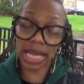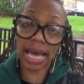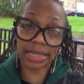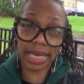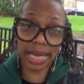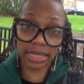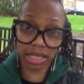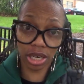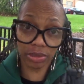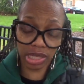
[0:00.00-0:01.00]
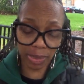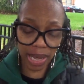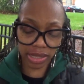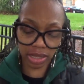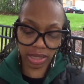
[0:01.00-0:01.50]
Holly has in her
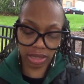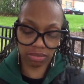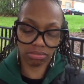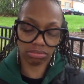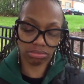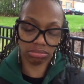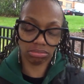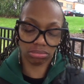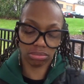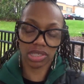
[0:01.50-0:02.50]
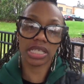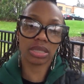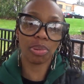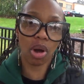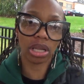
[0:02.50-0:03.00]
response is
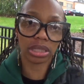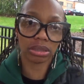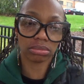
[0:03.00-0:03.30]
appalling.